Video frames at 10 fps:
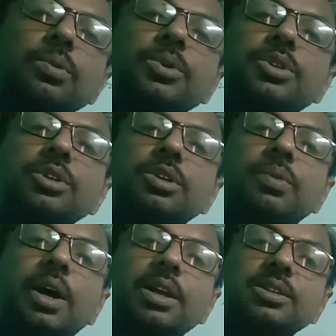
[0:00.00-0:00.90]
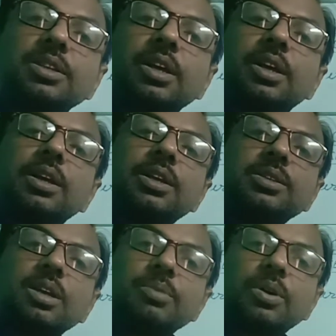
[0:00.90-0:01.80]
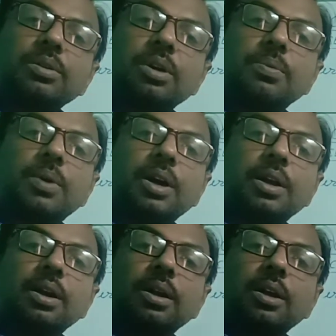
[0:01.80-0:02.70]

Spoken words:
which requires less amount of water.